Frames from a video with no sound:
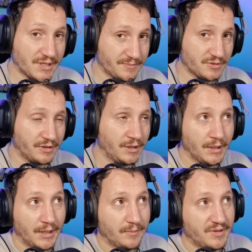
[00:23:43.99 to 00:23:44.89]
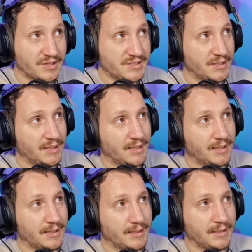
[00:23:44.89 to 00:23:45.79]
I'm sorry, because
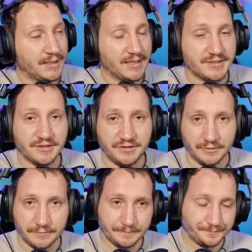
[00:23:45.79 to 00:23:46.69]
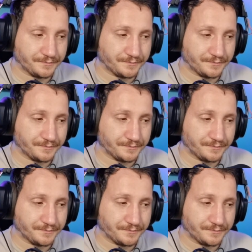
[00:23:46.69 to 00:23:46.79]
here's the deal: